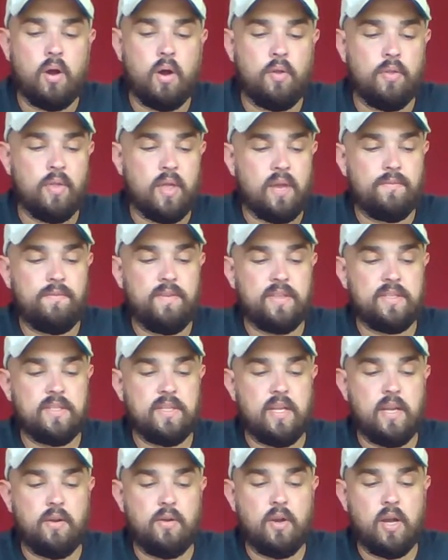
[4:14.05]
all that fits
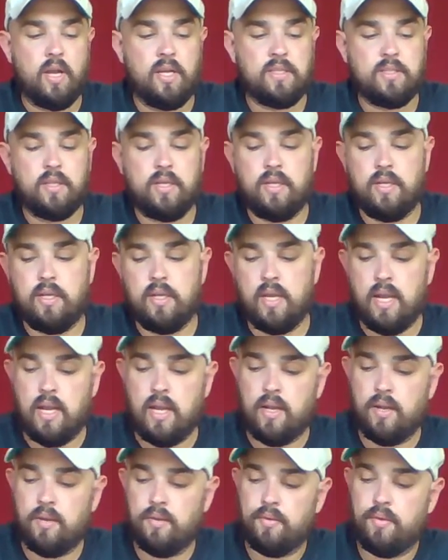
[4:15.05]
in here nicely
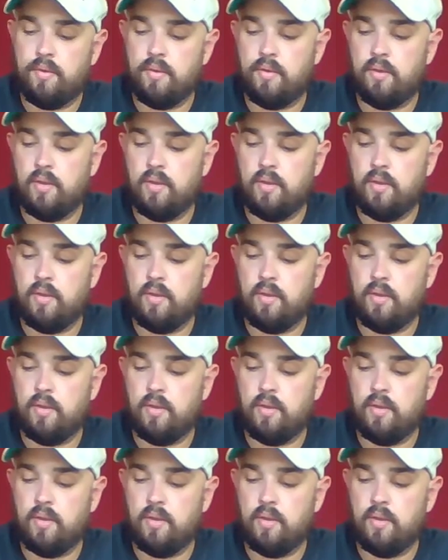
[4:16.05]
and